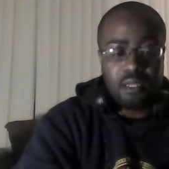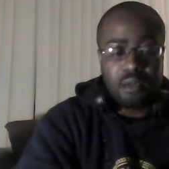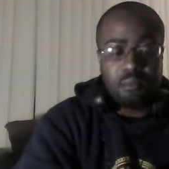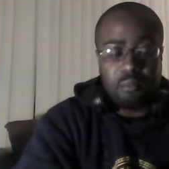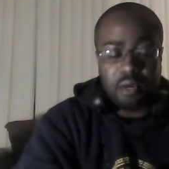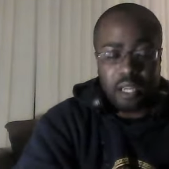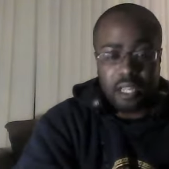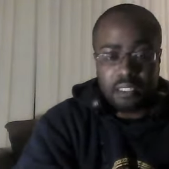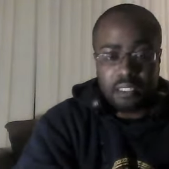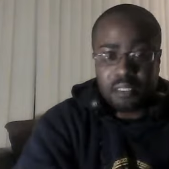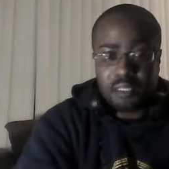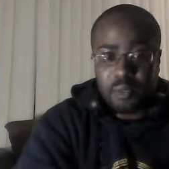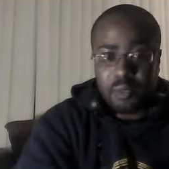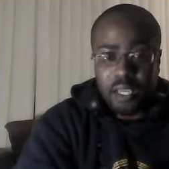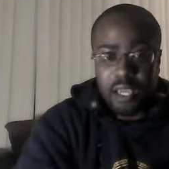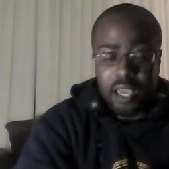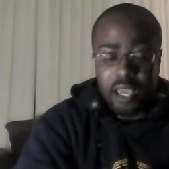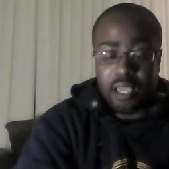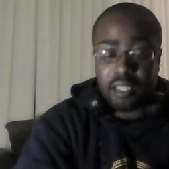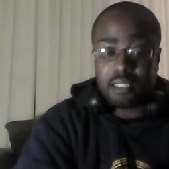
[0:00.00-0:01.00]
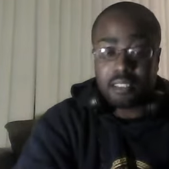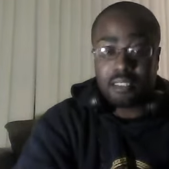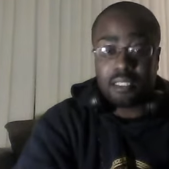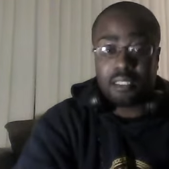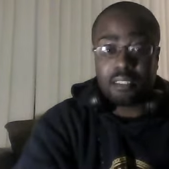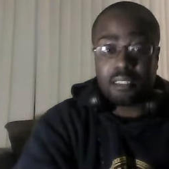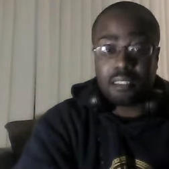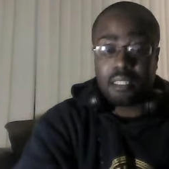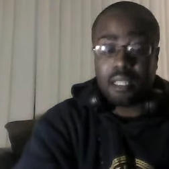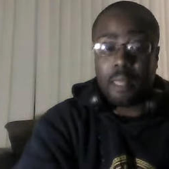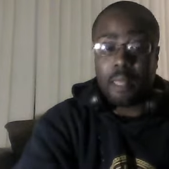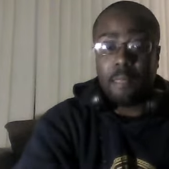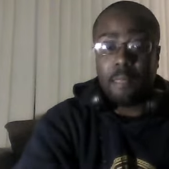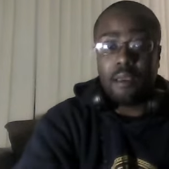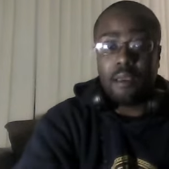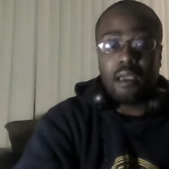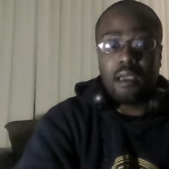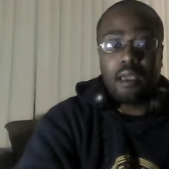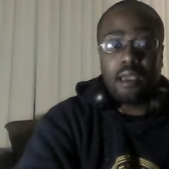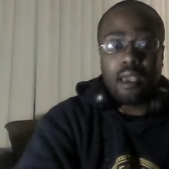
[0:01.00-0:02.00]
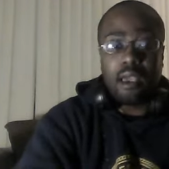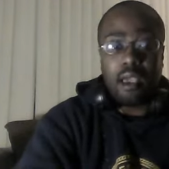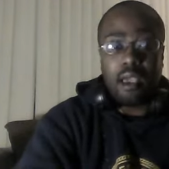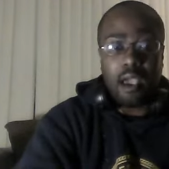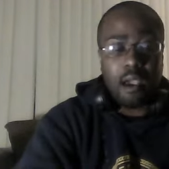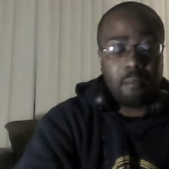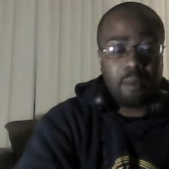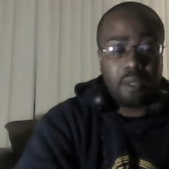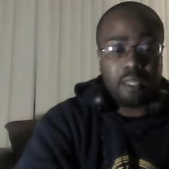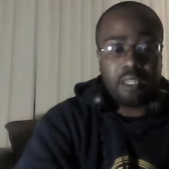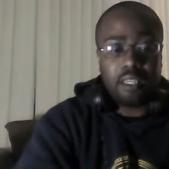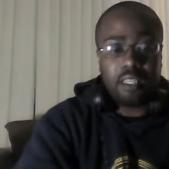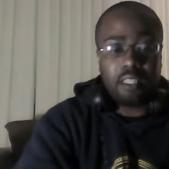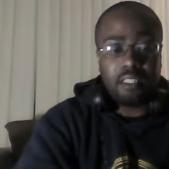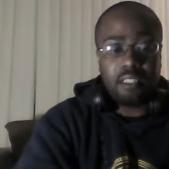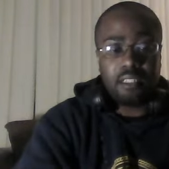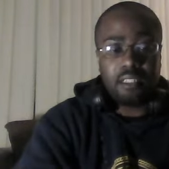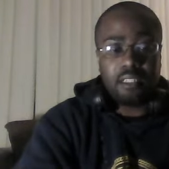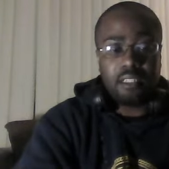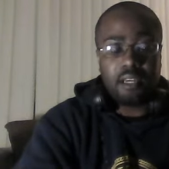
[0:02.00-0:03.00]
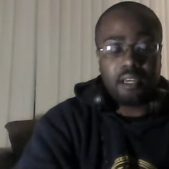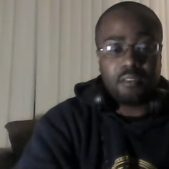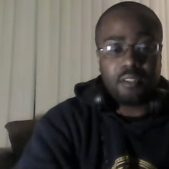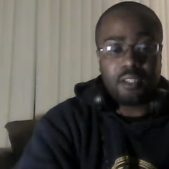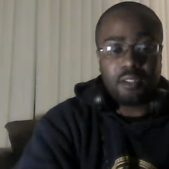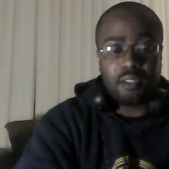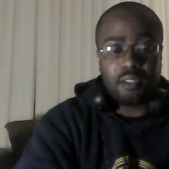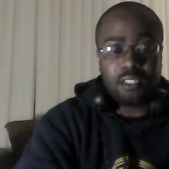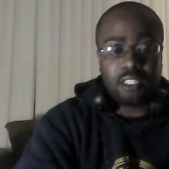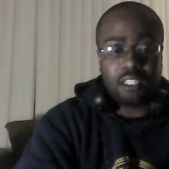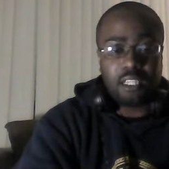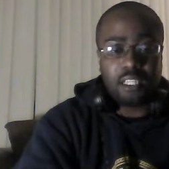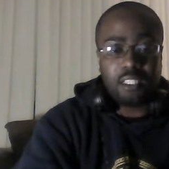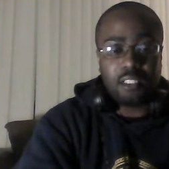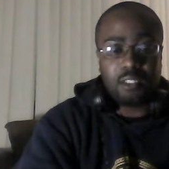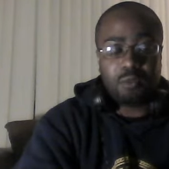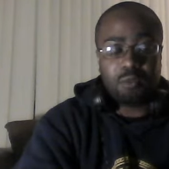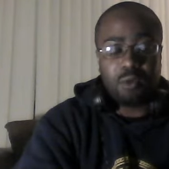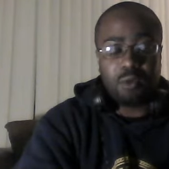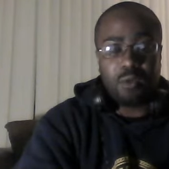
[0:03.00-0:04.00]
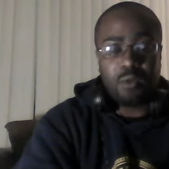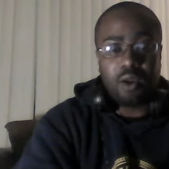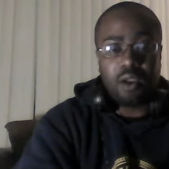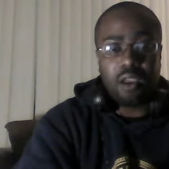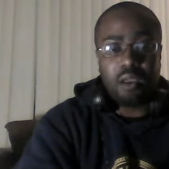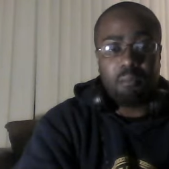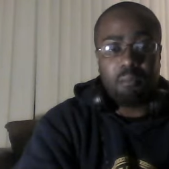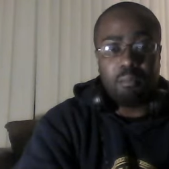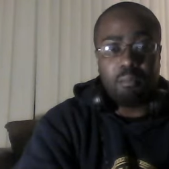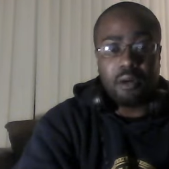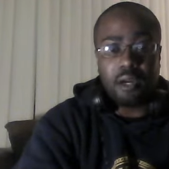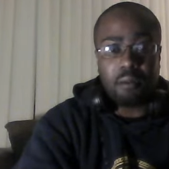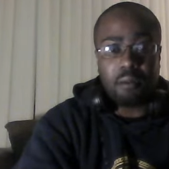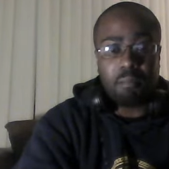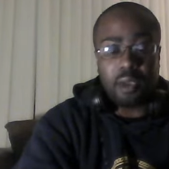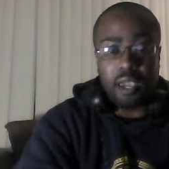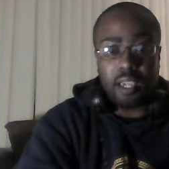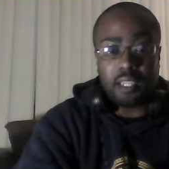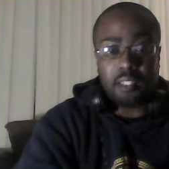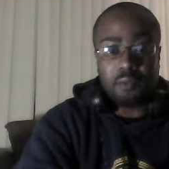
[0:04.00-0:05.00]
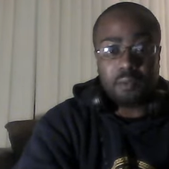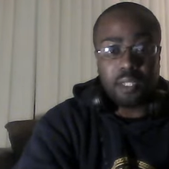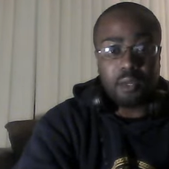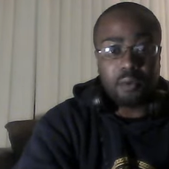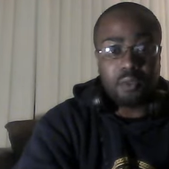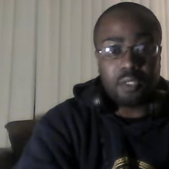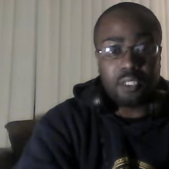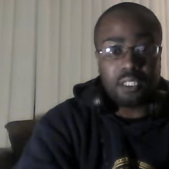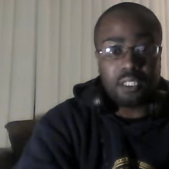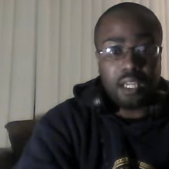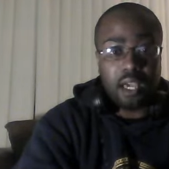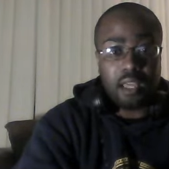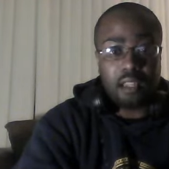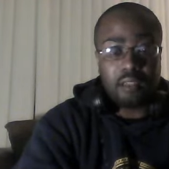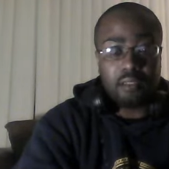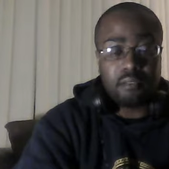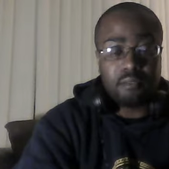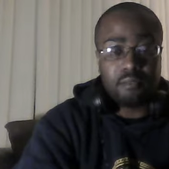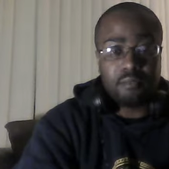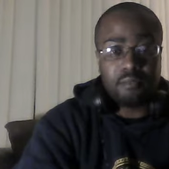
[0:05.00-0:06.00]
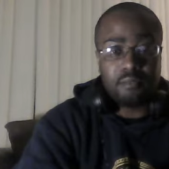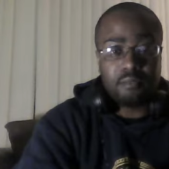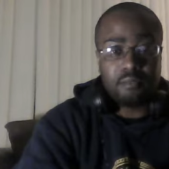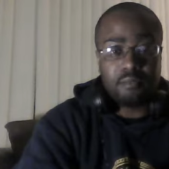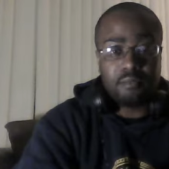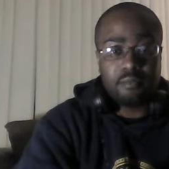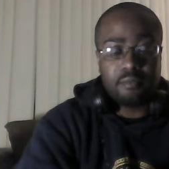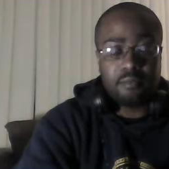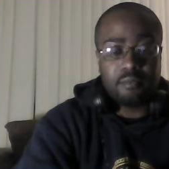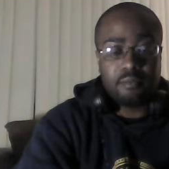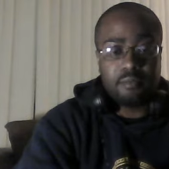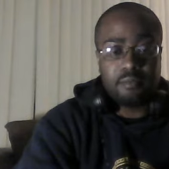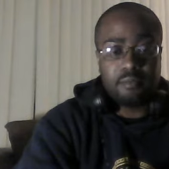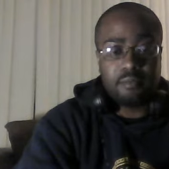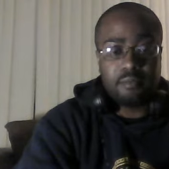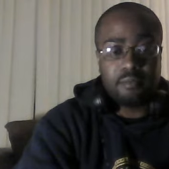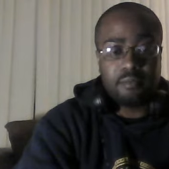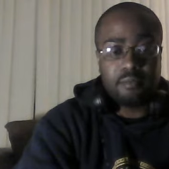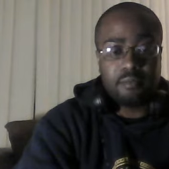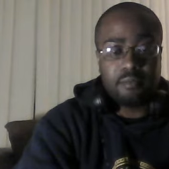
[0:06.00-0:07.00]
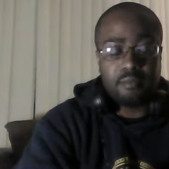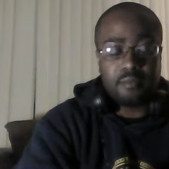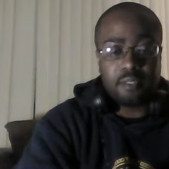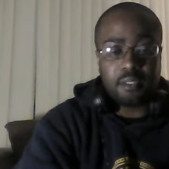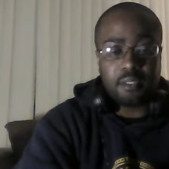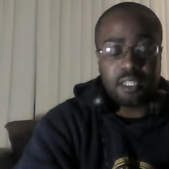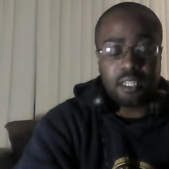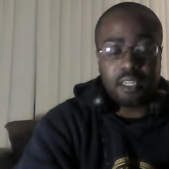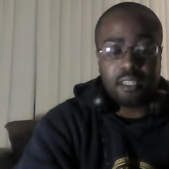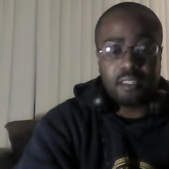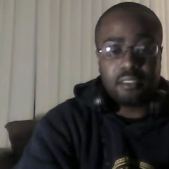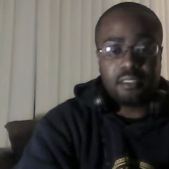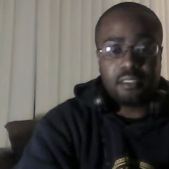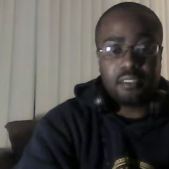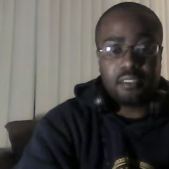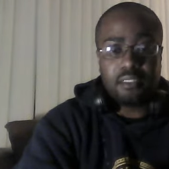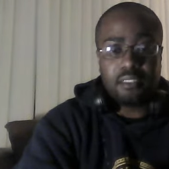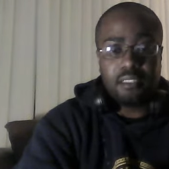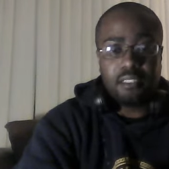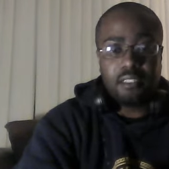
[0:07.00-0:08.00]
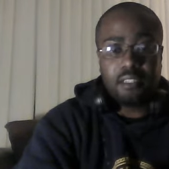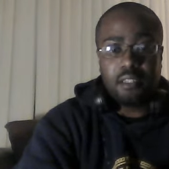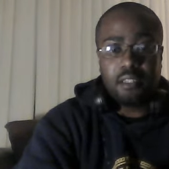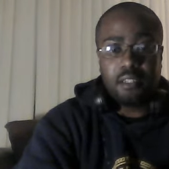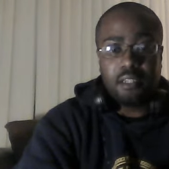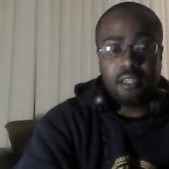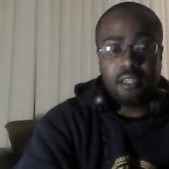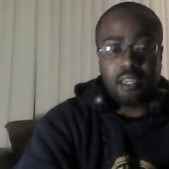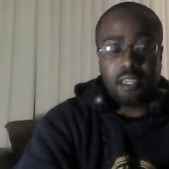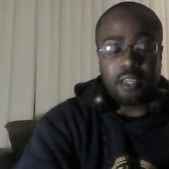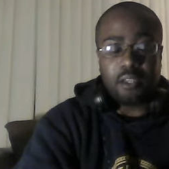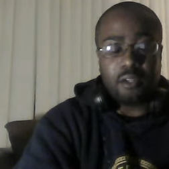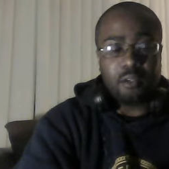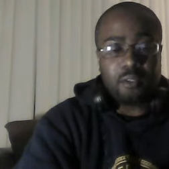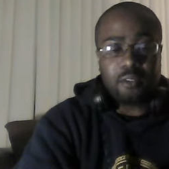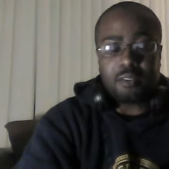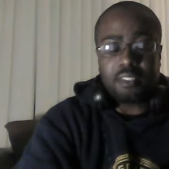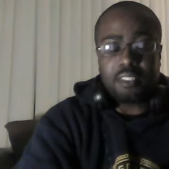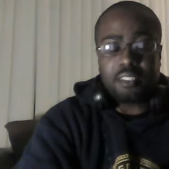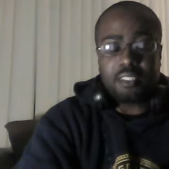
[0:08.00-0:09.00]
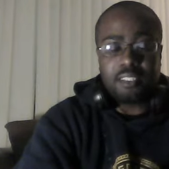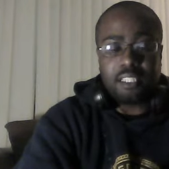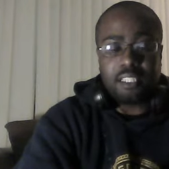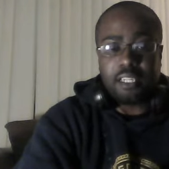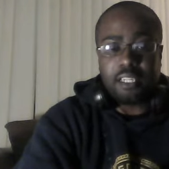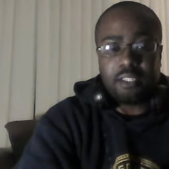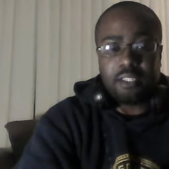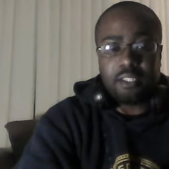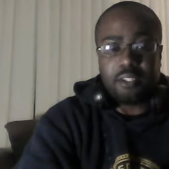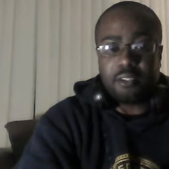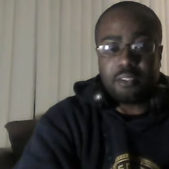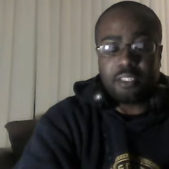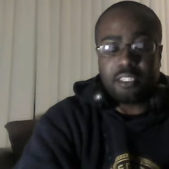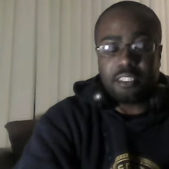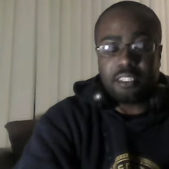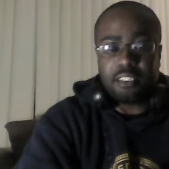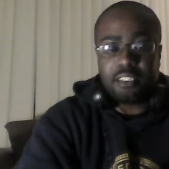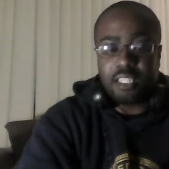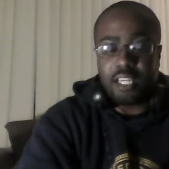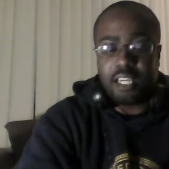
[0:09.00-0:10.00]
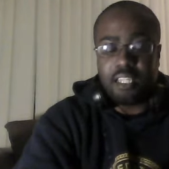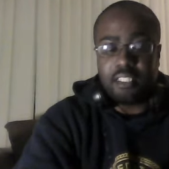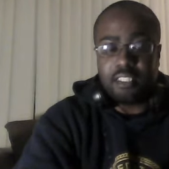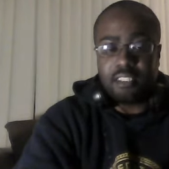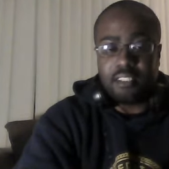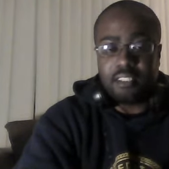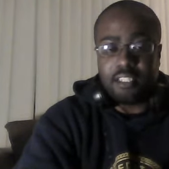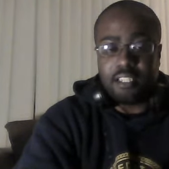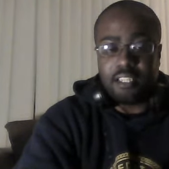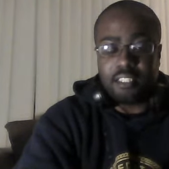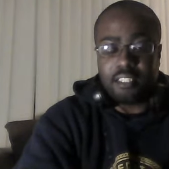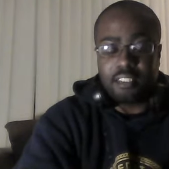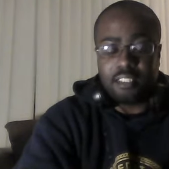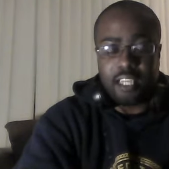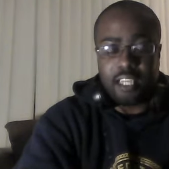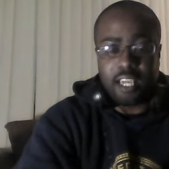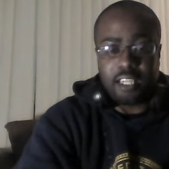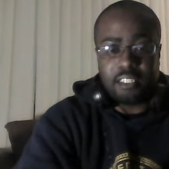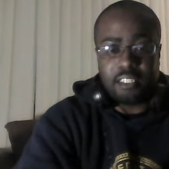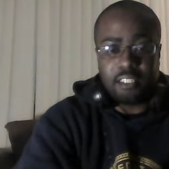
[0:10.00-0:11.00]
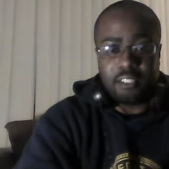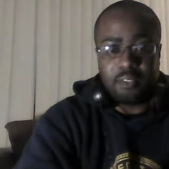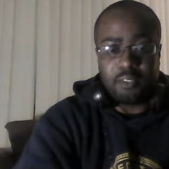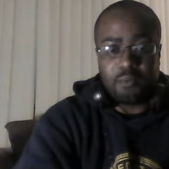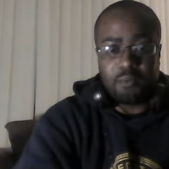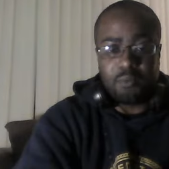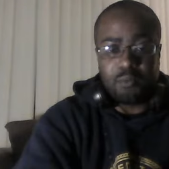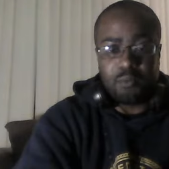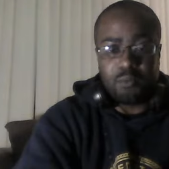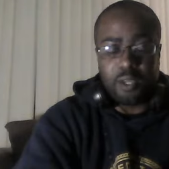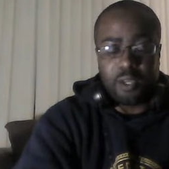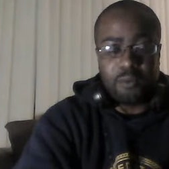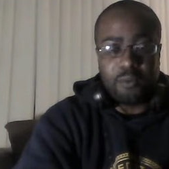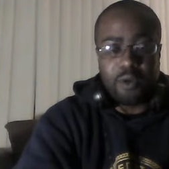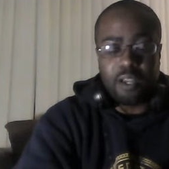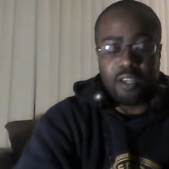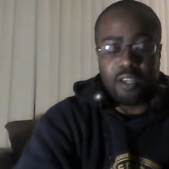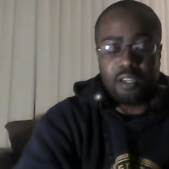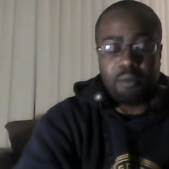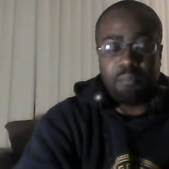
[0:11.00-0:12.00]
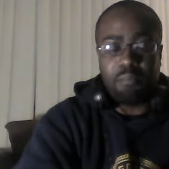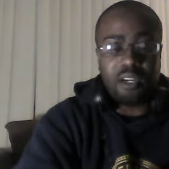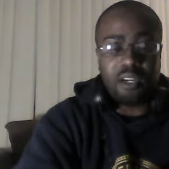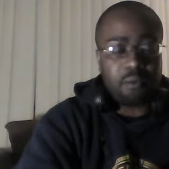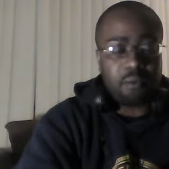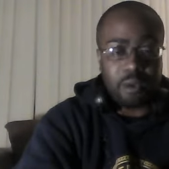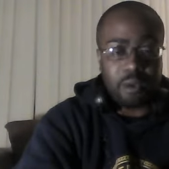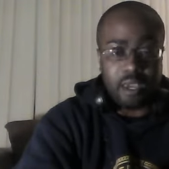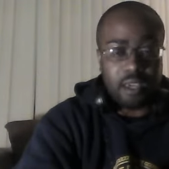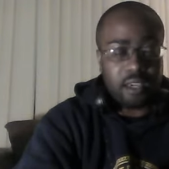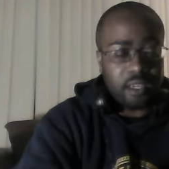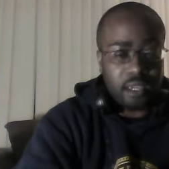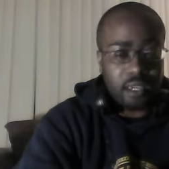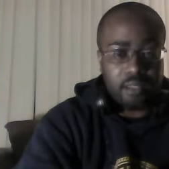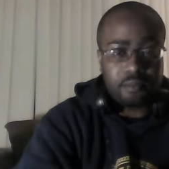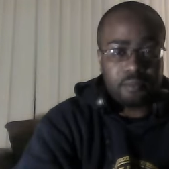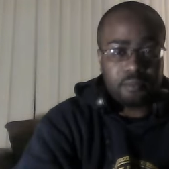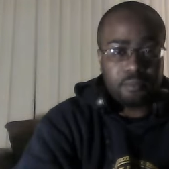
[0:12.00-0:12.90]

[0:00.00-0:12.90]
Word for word: But I just want to ask this how many of those kids were wearing book bags when they were shot? Okay? And who's to say you'll get shot exactly where you're wearing your book bag at?